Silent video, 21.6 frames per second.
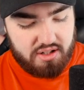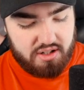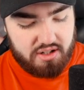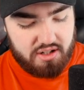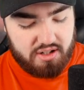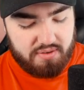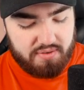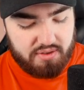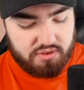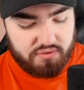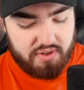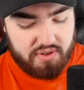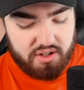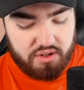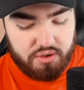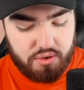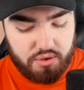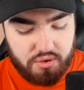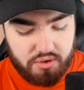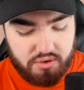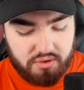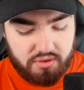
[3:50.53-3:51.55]
That's very
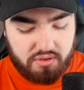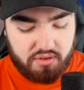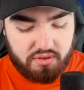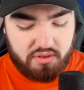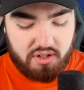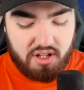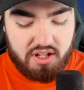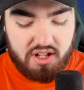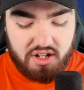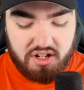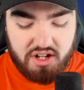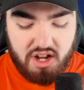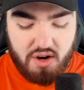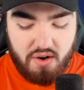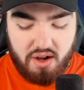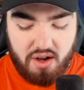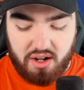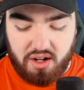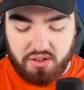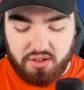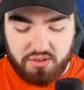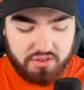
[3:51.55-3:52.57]
cool. No
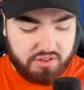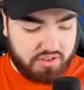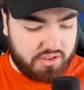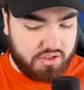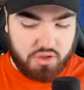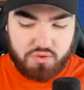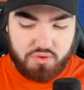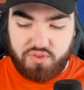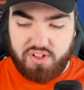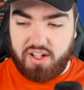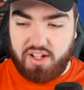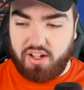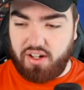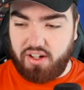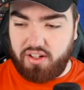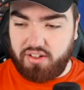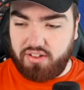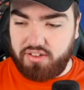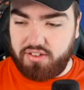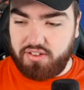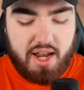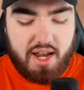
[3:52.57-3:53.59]
hollows, just V cards.